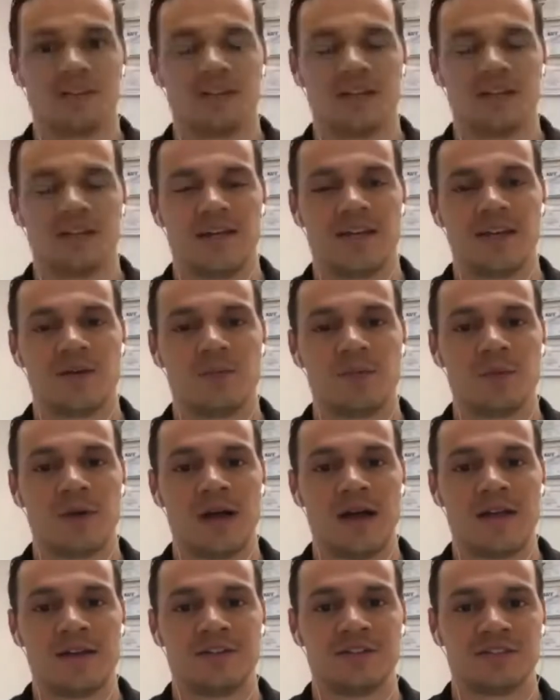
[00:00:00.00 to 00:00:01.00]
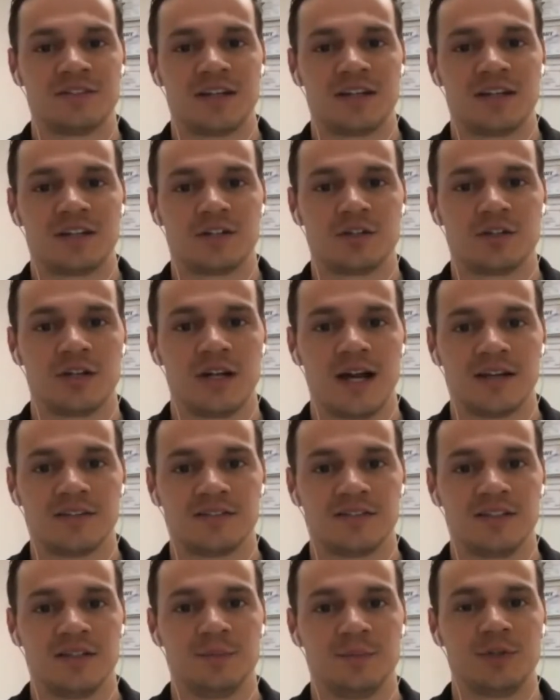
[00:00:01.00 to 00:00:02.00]
And then just out of
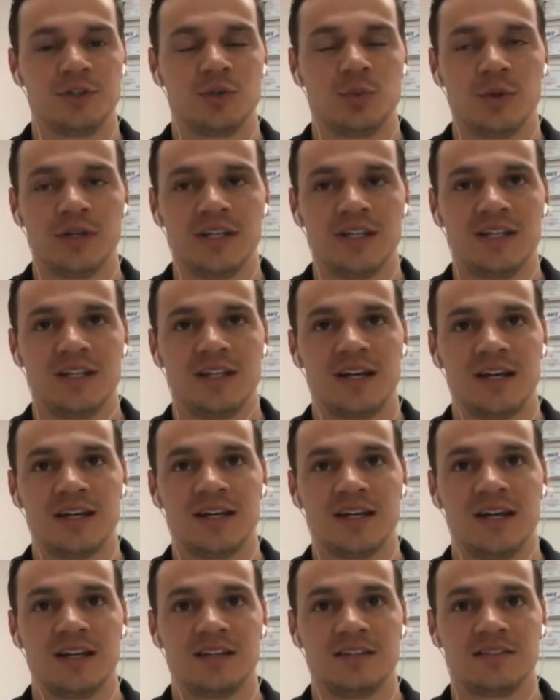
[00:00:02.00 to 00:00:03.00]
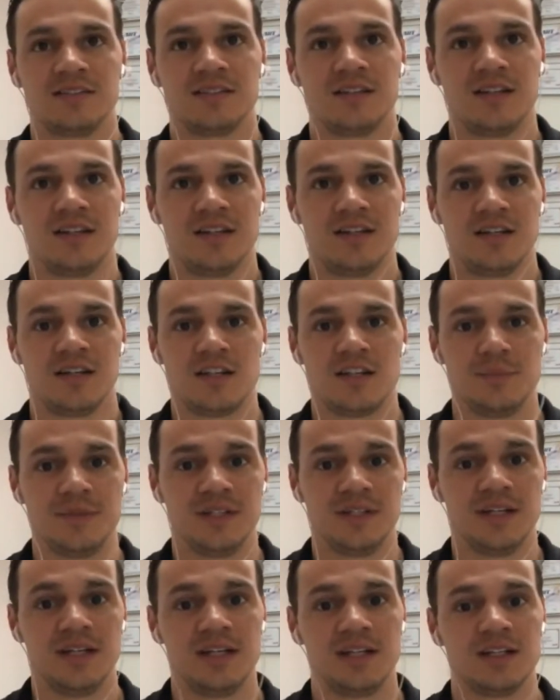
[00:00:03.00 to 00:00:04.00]
curiosity, between, I guess, the
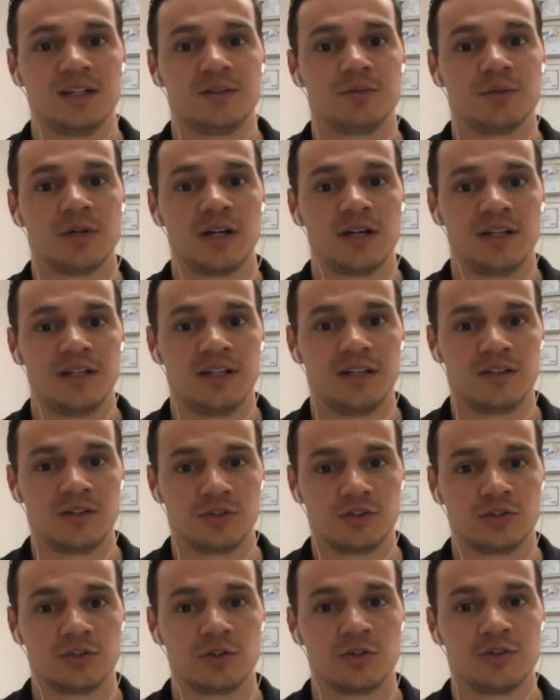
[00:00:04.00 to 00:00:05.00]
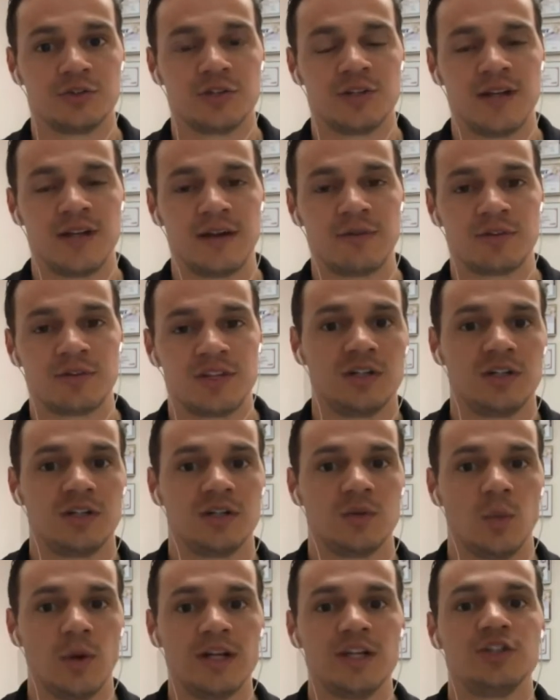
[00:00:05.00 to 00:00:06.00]
beginning of running, the surgery and everything,
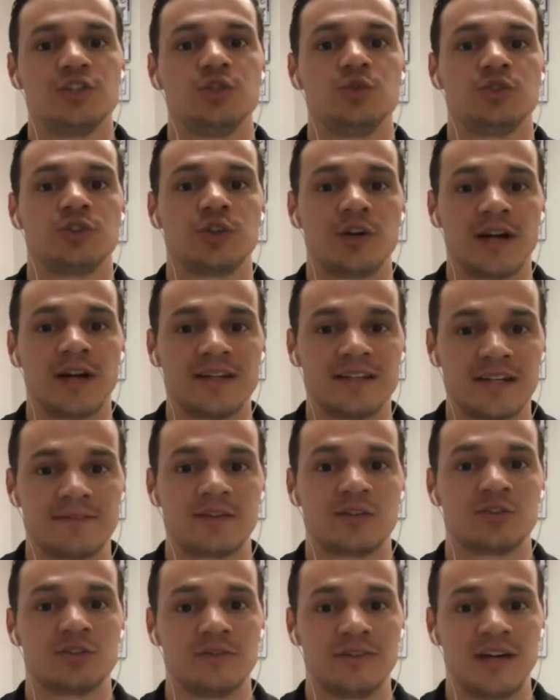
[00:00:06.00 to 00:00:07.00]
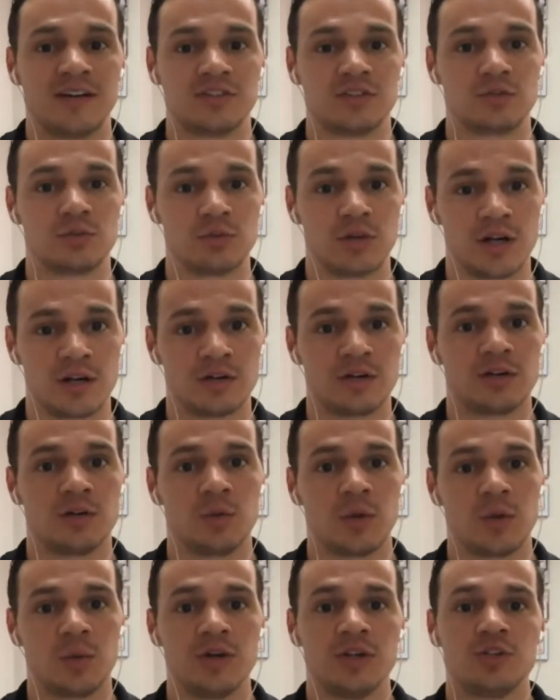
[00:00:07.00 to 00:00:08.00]
when did you start identifying yourself as a runner?
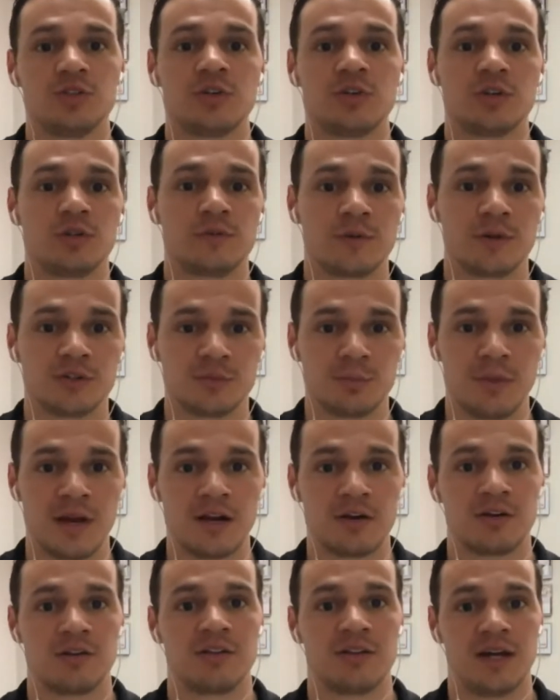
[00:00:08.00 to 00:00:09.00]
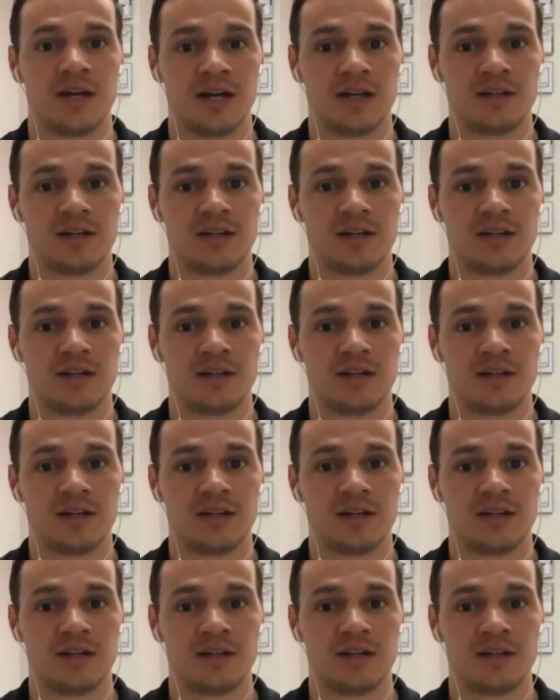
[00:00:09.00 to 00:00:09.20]
Like, when did you run your first marathon?